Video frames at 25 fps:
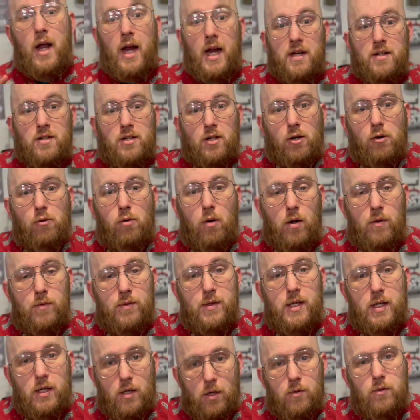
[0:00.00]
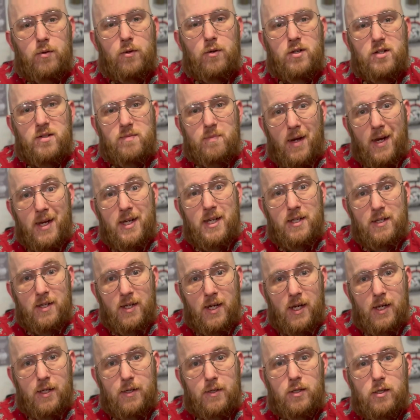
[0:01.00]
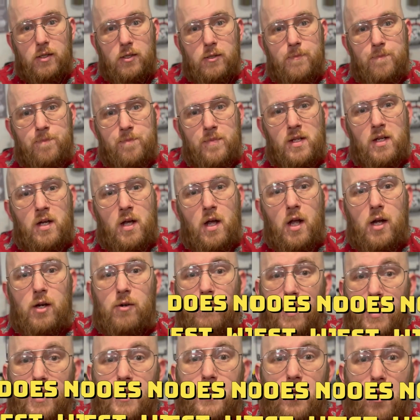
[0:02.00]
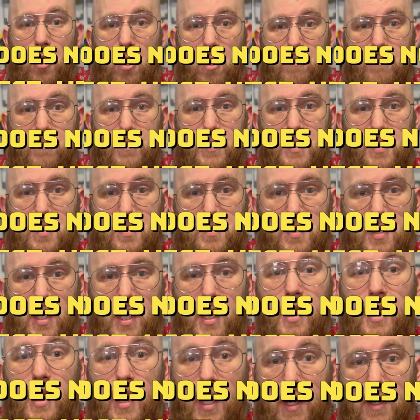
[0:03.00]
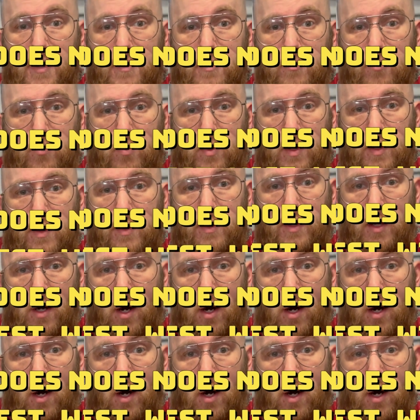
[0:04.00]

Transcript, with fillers: And to quote the owners, Mike and Hannah, great coffee does not end with the